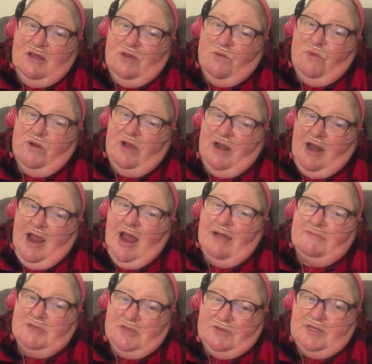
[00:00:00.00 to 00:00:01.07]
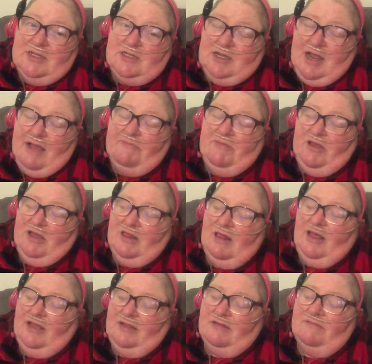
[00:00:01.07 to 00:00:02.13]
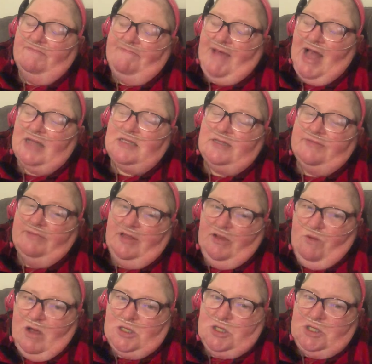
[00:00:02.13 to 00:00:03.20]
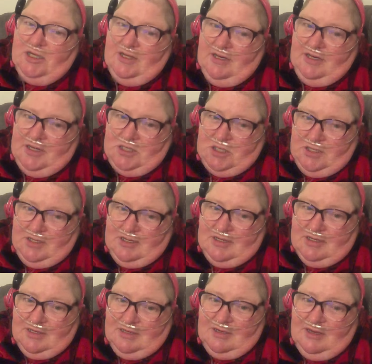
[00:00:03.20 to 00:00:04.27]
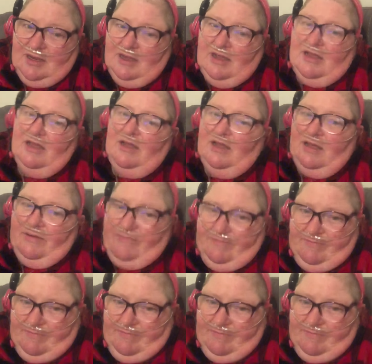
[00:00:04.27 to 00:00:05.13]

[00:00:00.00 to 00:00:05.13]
It's going to have to be like massively washed and conditioned. And,